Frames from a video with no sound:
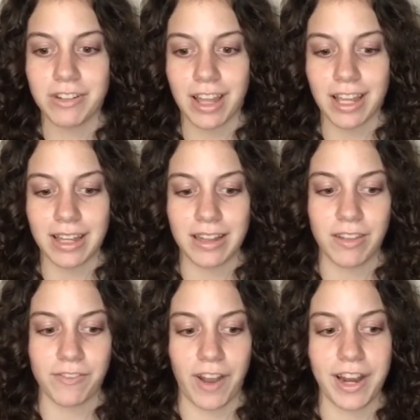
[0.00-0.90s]
Like, it's
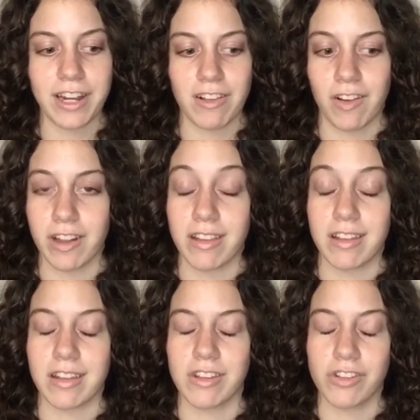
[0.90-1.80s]
fine as long as it's
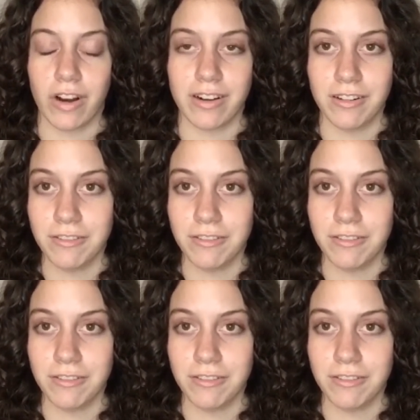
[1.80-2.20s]
constructive.